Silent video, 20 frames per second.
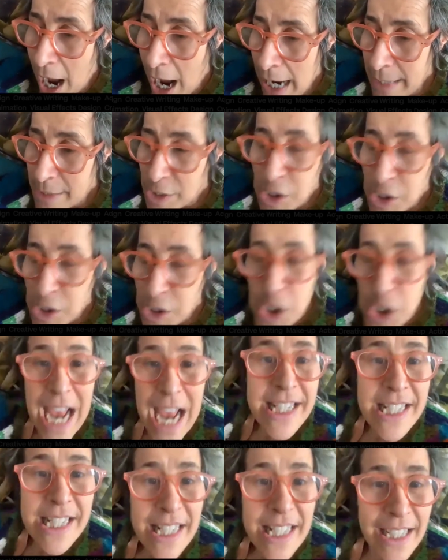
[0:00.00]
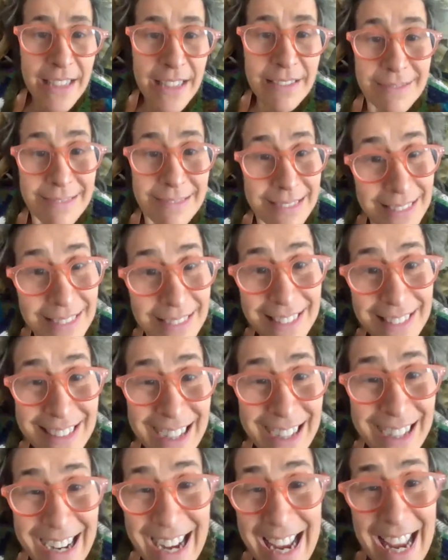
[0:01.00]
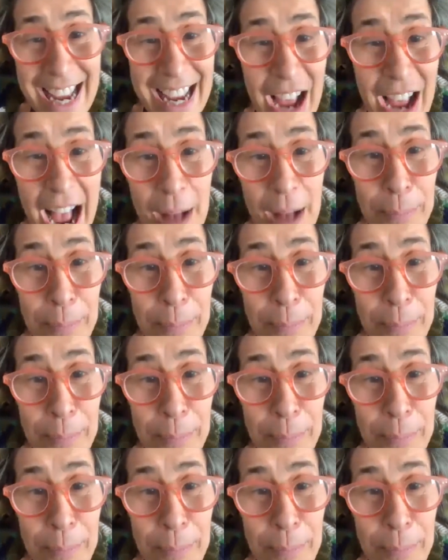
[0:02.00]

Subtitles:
chase it. I'll